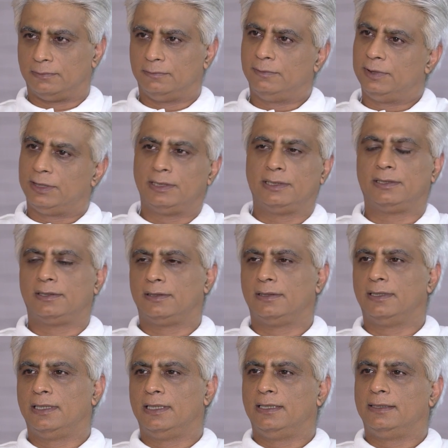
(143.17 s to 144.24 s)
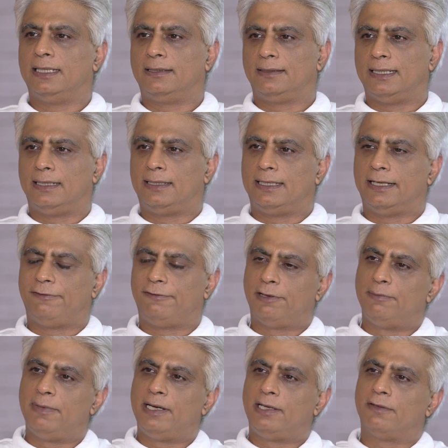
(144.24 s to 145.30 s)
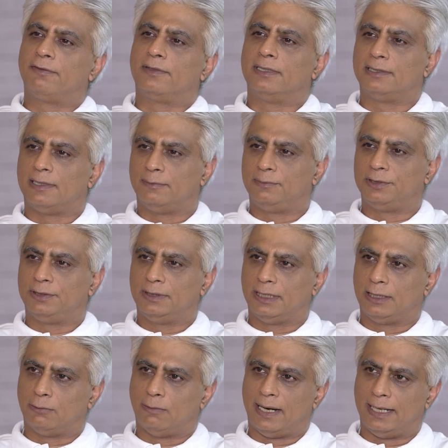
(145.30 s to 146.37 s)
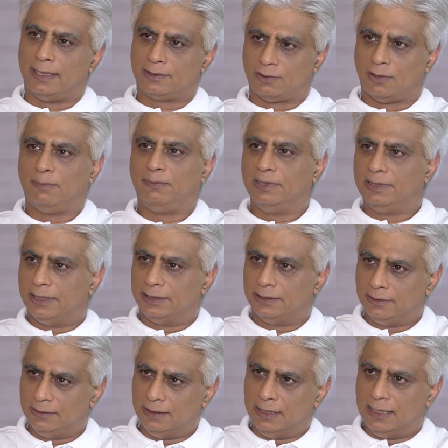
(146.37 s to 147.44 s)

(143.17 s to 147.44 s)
which is that deferment of consumption requires compensation,